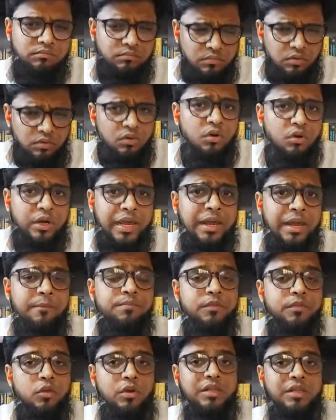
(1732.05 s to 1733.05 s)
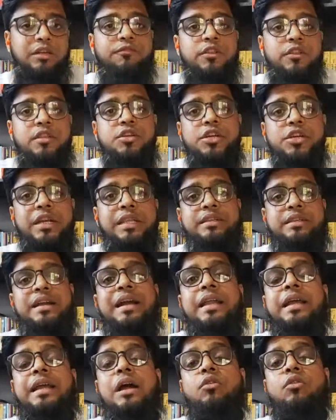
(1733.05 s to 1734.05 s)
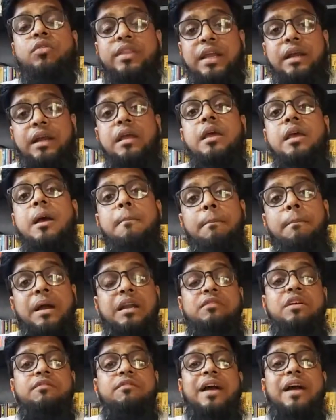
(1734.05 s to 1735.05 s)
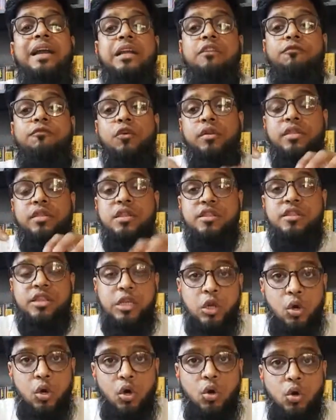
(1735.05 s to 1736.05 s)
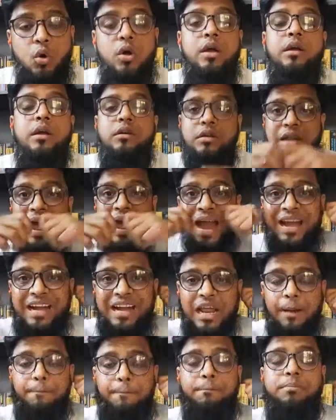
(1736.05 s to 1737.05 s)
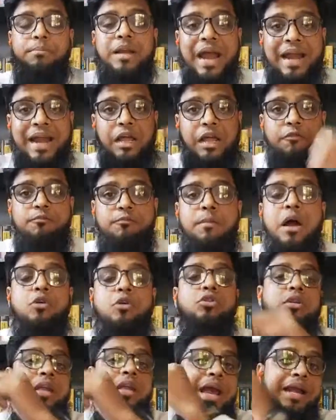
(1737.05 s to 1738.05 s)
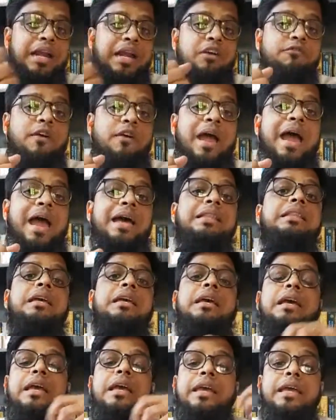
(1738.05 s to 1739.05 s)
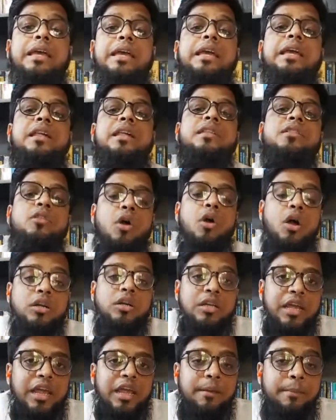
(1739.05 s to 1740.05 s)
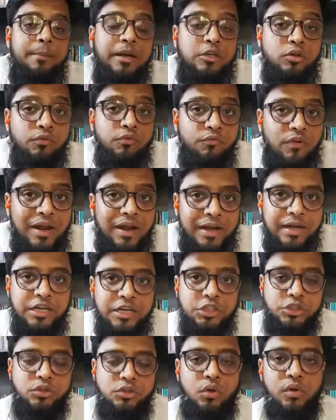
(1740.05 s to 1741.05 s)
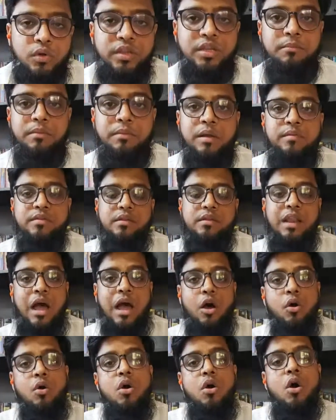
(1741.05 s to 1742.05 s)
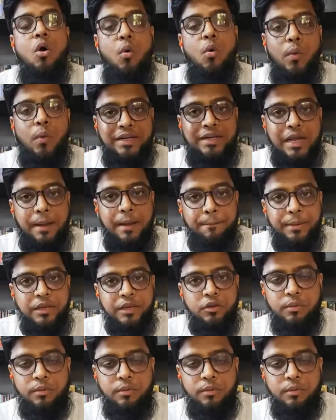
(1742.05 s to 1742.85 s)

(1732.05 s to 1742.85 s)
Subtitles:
Okay, you are the physician standing outside, but if the vital force is low, tied up mouth, tied up hand, he is not able to furnish those symptoms. Now what happened?